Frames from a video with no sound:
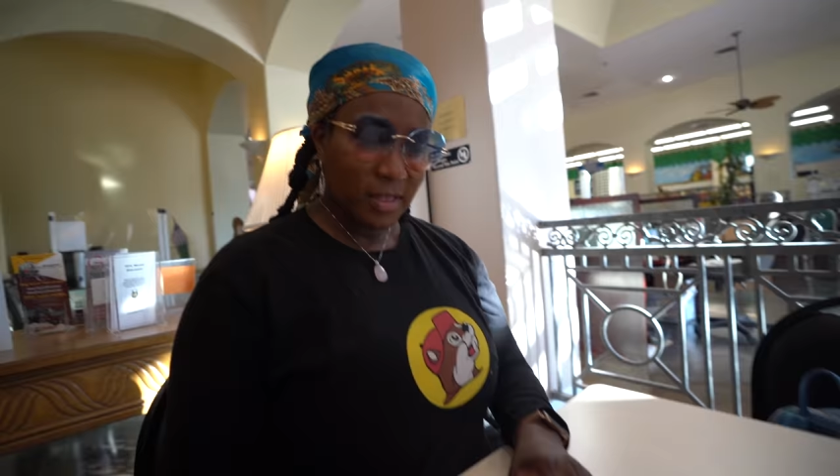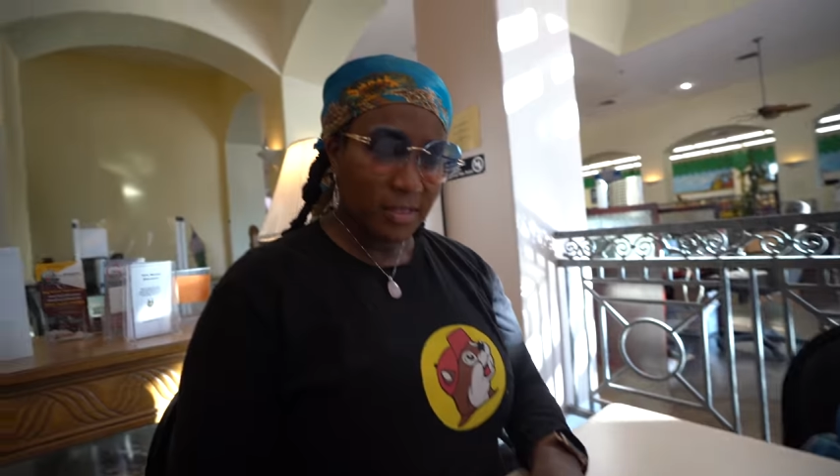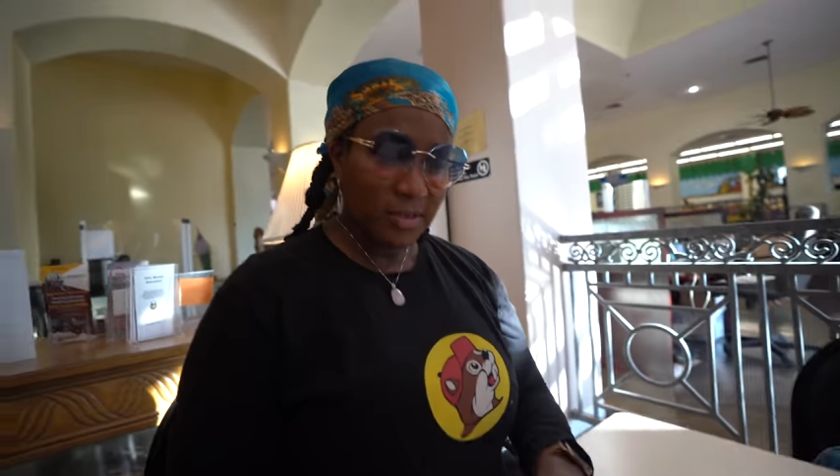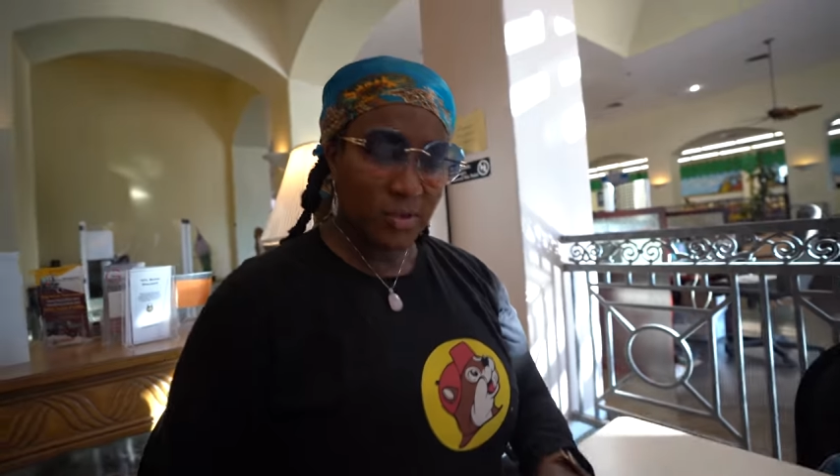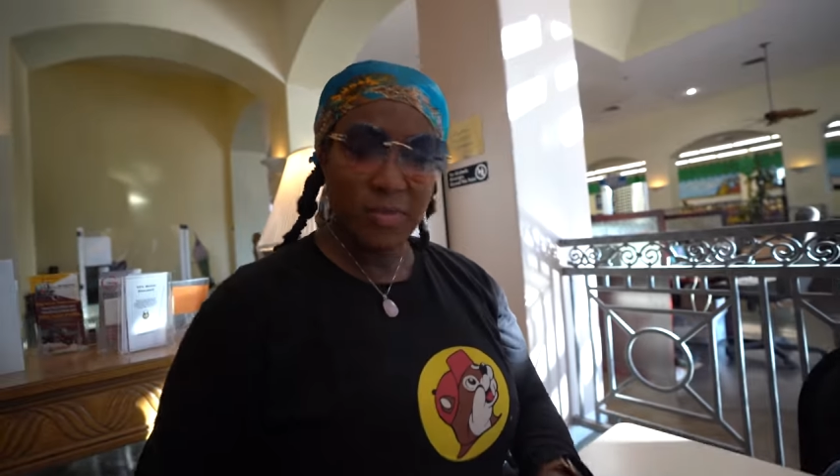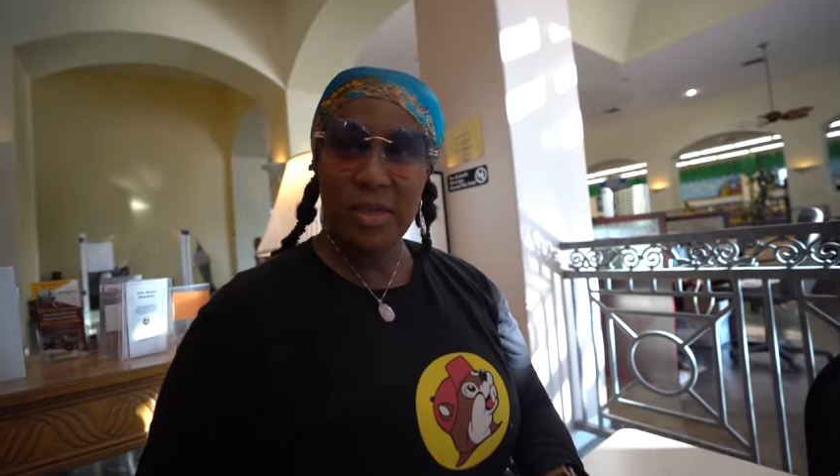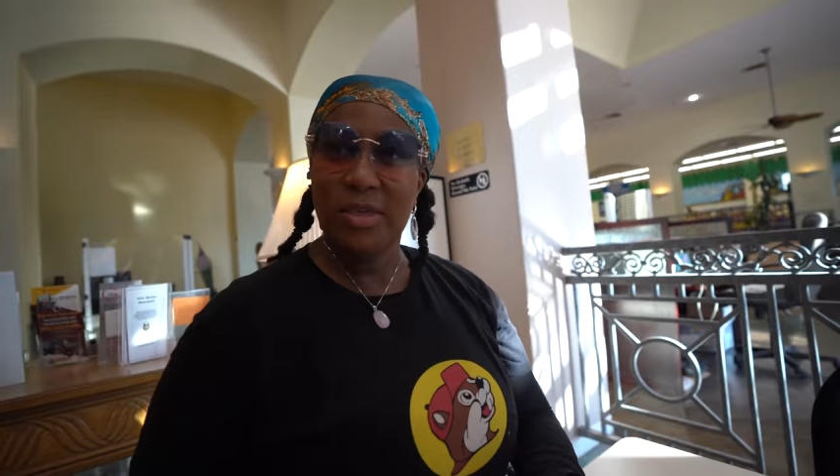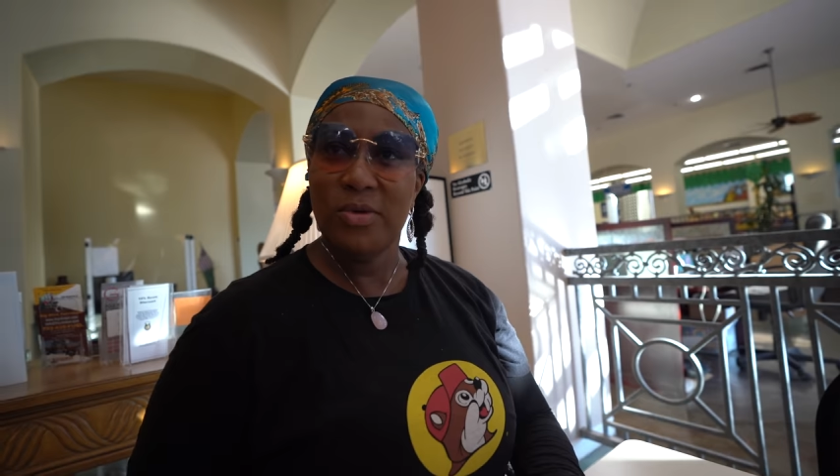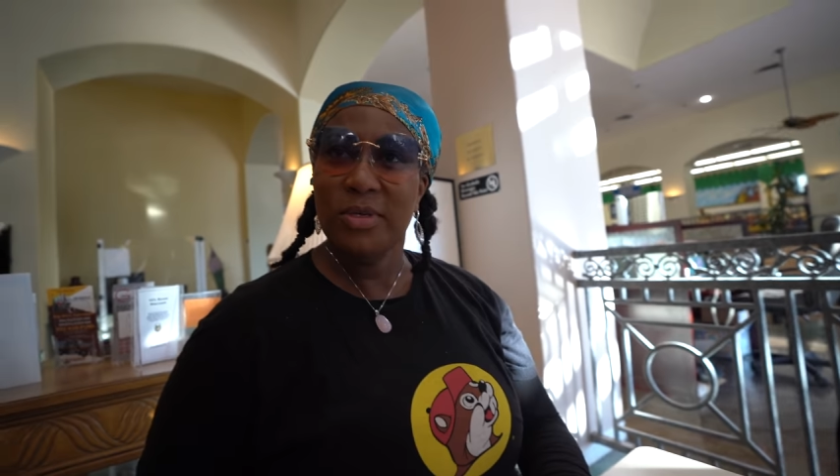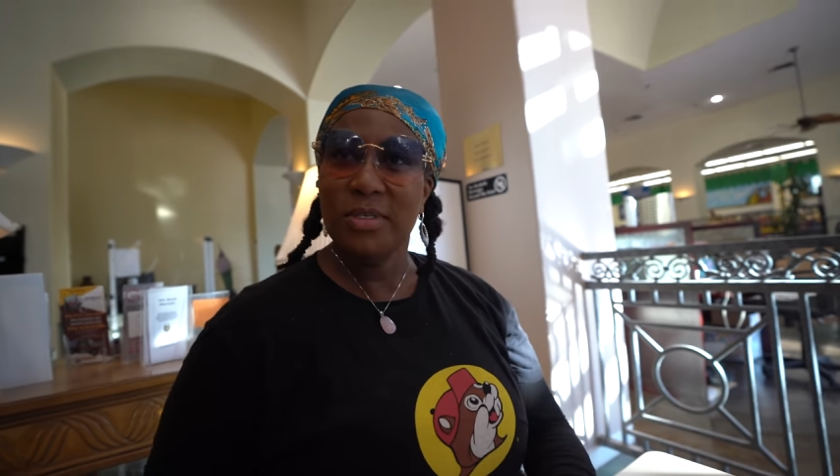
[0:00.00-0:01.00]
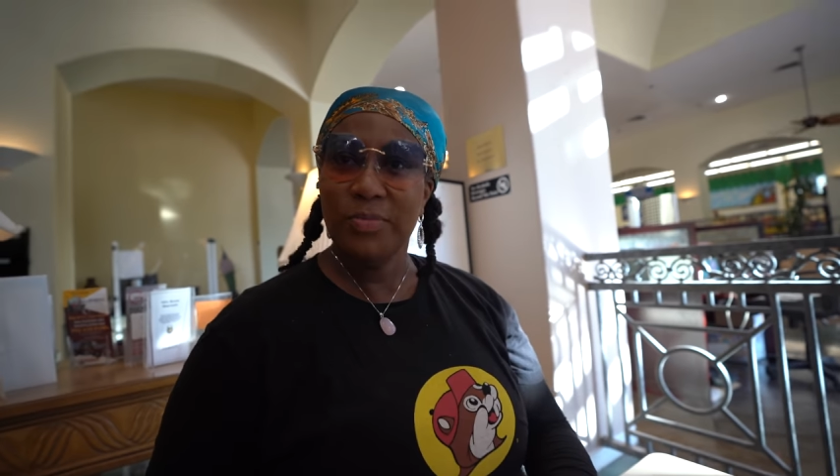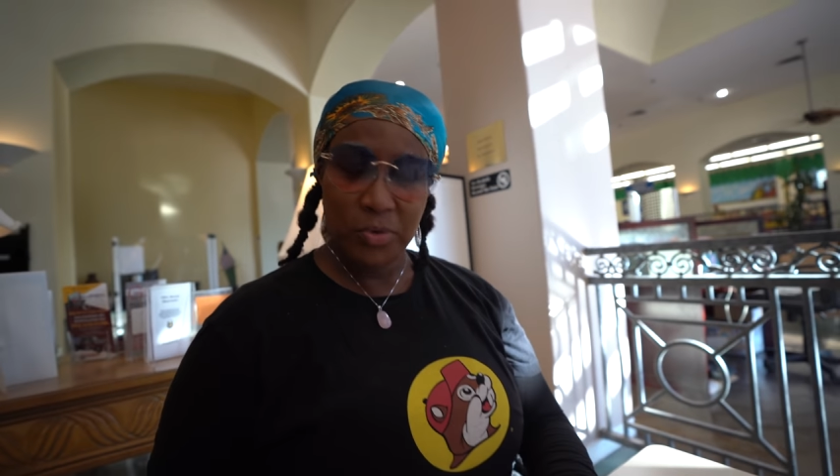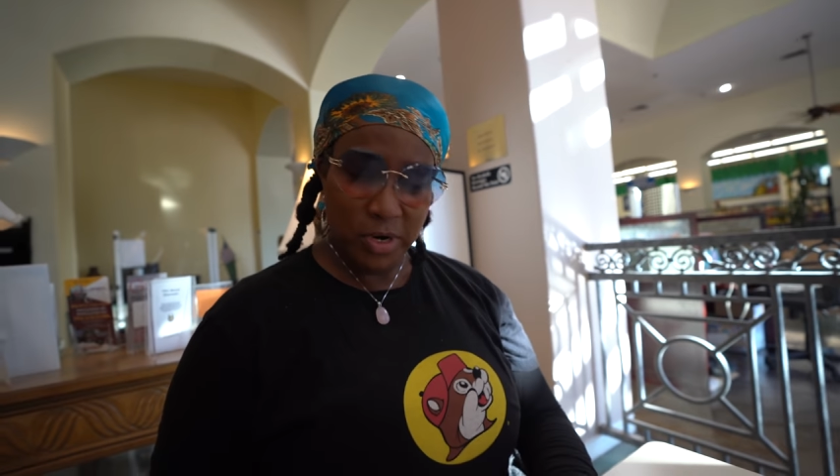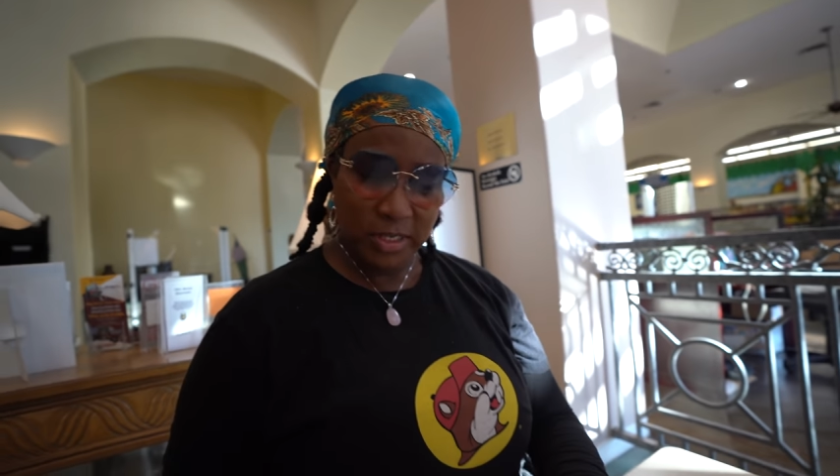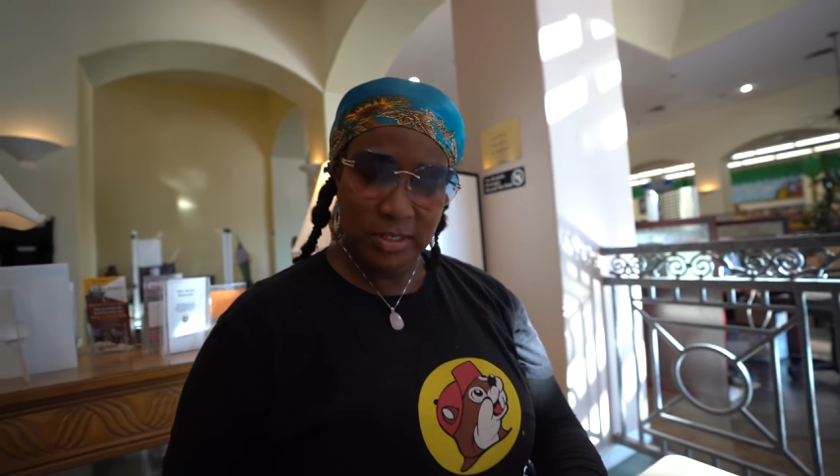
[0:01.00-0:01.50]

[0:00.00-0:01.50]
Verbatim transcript: So the menu is pretty